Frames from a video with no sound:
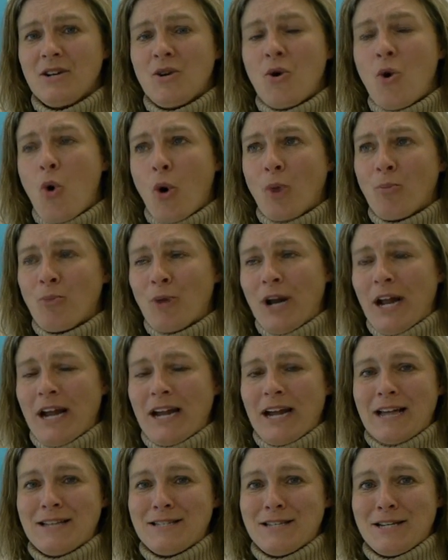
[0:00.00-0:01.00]
corporate,
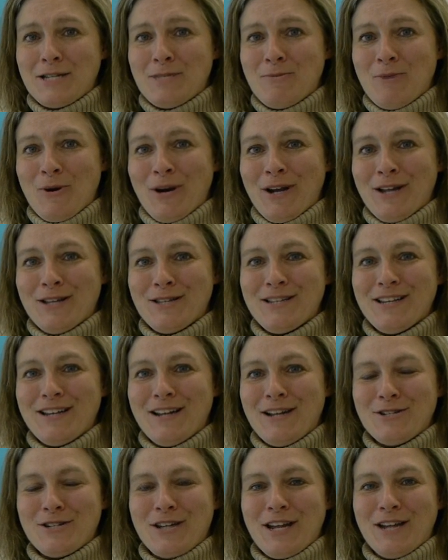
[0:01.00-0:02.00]
I guess, experience
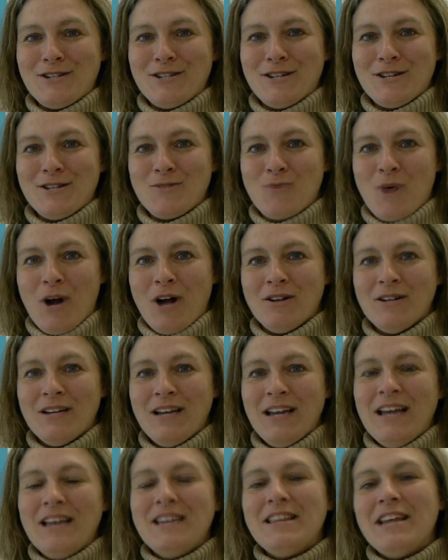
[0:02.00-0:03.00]
in education as well.
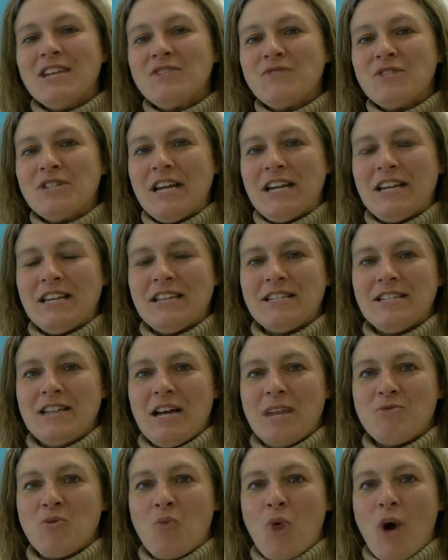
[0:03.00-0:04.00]
Thanks for taking the
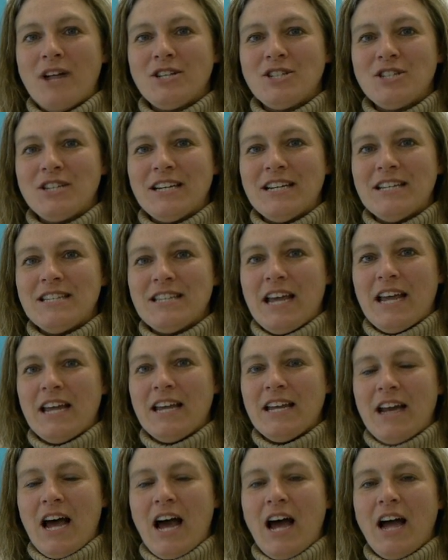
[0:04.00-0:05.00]
time to watch this,
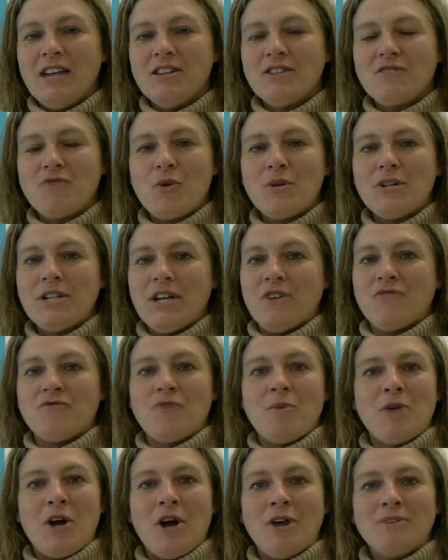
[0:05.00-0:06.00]
and I look forward to hearing
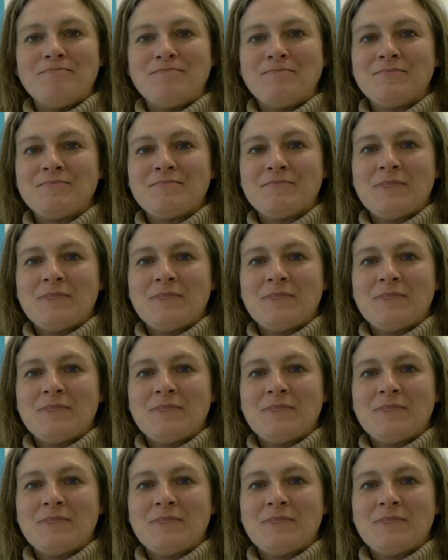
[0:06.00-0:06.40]
from y'all.